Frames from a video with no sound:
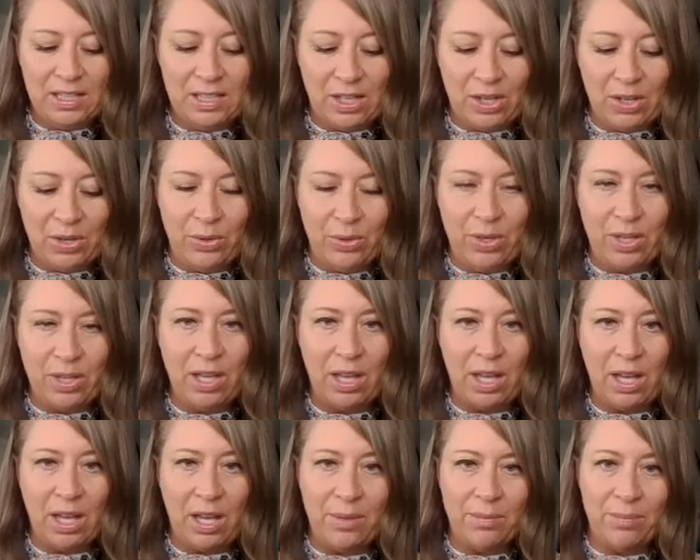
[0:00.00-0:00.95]
So
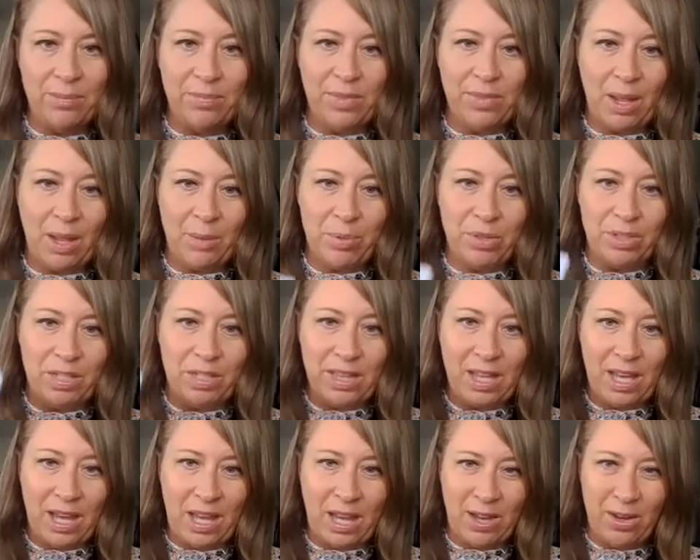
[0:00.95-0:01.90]
I printed
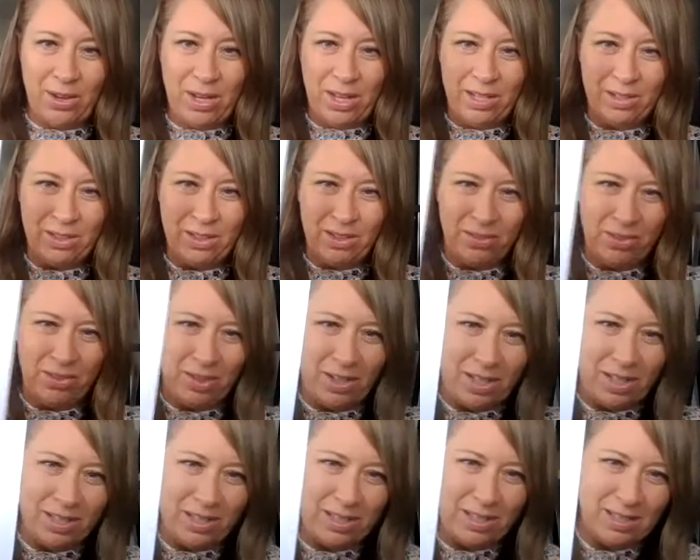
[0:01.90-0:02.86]
that out. I don't know if
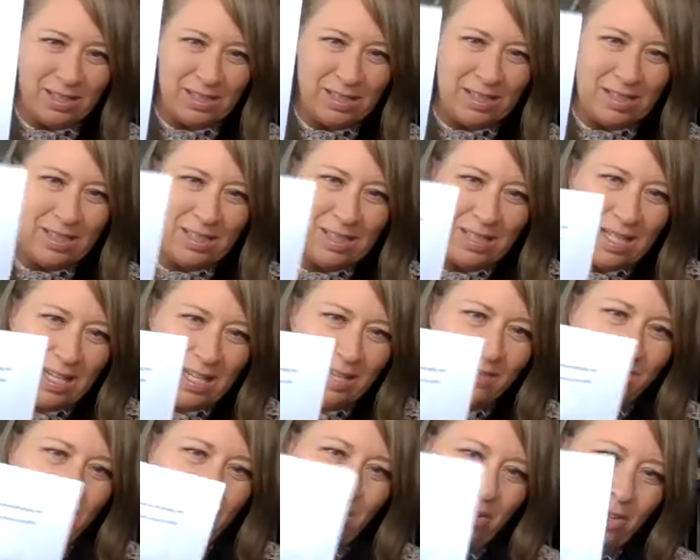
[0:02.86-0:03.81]
you guys can
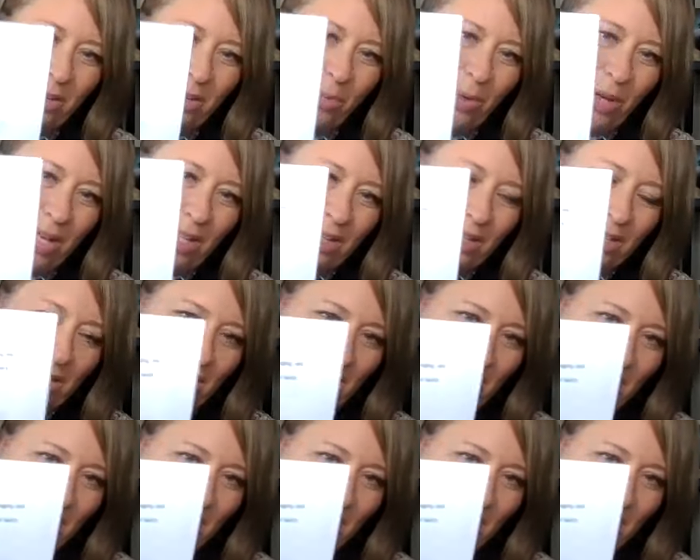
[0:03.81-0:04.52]
see very well,